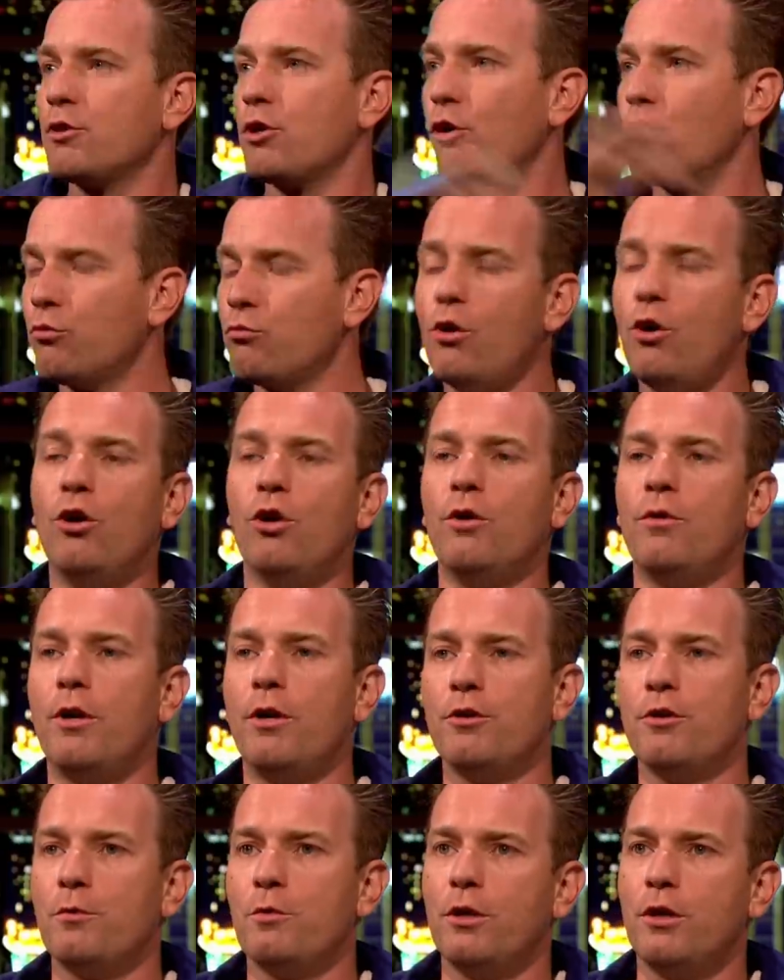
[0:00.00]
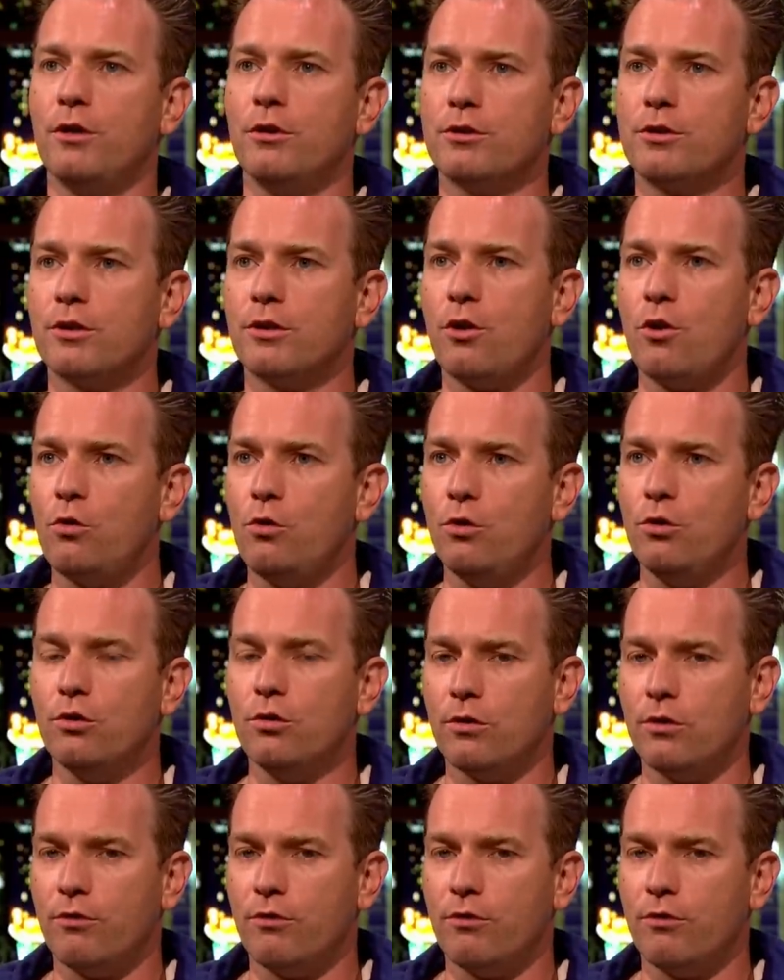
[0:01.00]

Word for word: all, all around the world till the whole